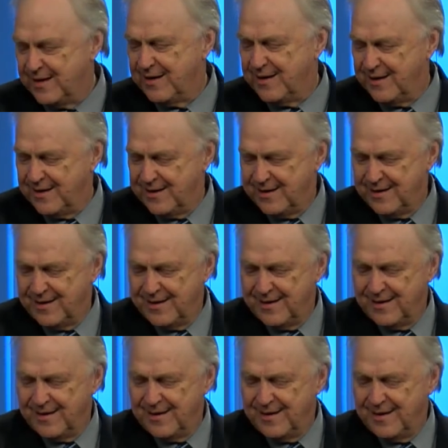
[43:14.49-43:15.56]

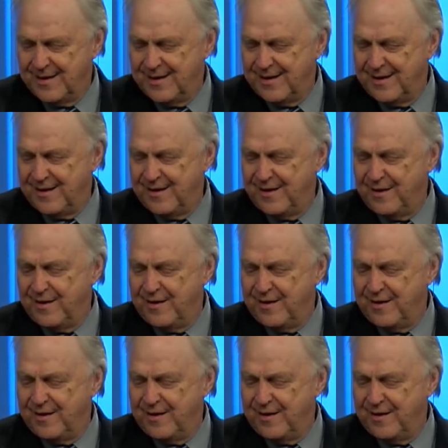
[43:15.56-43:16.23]
(silence)